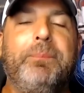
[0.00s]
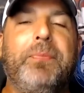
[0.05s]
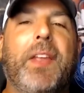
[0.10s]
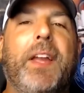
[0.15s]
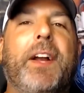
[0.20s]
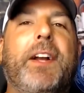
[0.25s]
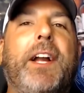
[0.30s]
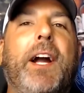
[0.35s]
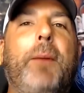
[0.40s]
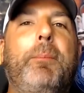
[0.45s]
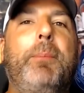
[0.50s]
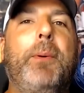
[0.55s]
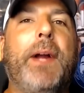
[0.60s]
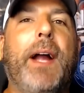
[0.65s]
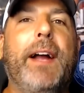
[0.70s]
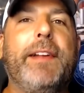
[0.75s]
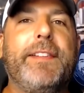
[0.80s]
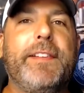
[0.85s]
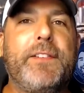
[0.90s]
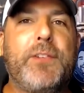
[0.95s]
A couple
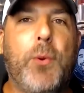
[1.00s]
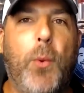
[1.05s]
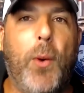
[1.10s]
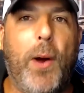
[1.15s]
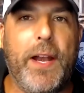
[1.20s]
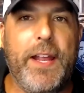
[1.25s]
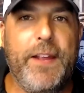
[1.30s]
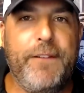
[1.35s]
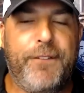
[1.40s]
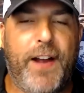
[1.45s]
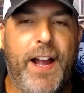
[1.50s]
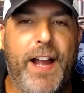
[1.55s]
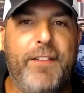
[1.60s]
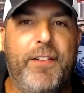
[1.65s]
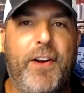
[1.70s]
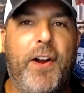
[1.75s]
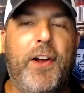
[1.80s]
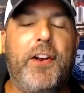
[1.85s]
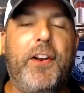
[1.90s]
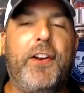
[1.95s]
guys at
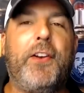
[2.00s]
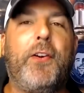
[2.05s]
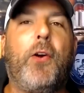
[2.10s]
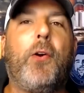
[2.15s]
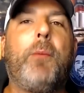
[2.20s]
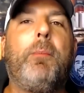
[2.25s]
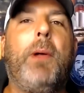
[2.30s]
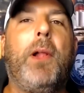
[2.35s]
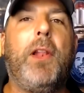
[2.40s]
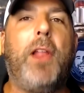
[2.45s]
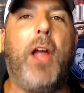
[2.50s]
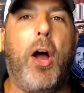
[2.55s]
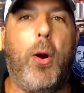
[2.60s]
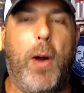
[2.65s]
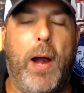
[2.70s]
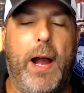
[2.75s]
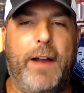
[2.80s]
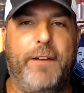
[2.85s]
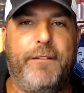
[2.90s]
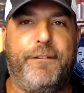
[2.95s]
2,500 or below
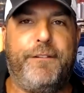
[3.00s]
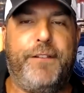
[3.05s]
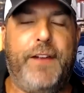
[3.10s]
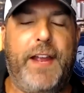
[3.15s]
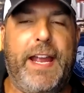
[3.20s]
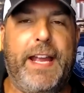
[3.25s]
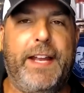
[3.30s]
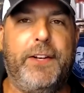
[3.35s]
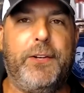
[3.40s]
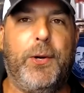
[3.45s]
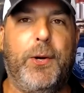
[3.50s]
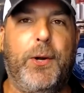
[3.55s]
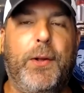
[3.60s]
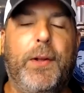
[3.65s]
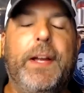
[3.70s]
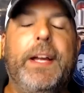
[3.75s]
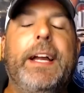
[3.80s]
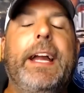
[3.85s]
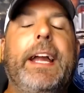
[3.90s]
on FanDuel,